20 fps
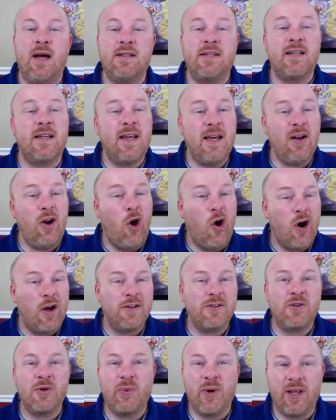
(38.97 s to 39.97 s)
to get
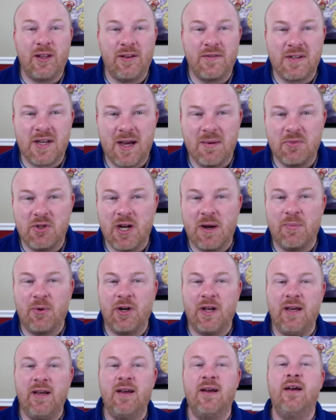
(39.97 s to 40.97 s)
on to Wheel of Time
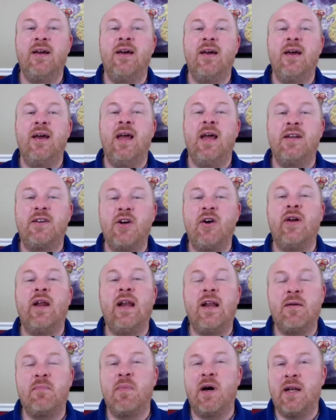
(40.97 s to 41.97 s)
Jeopardy! And
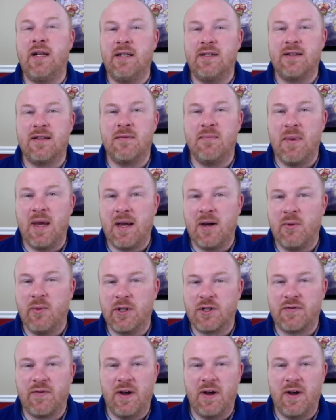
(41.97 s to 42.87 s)
donated money to the Make-A-Wish